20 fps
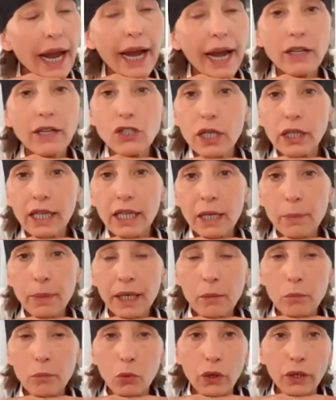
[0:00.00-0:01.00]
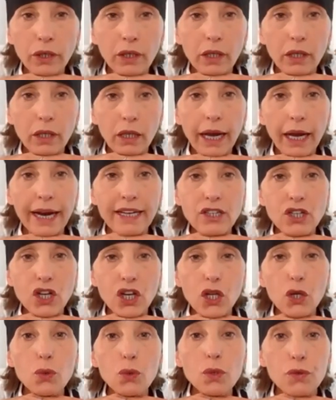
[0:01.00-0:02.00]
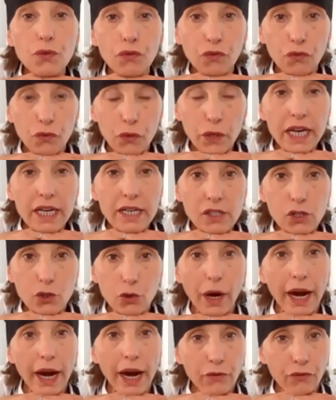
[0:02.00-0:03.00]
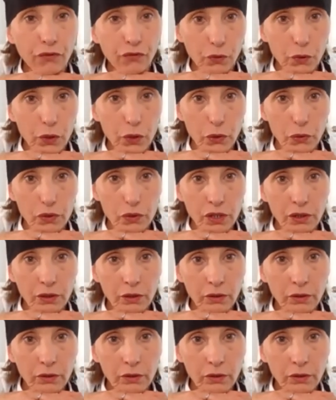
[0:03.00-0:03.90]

actually be more inclined to use freeze-dried fruit.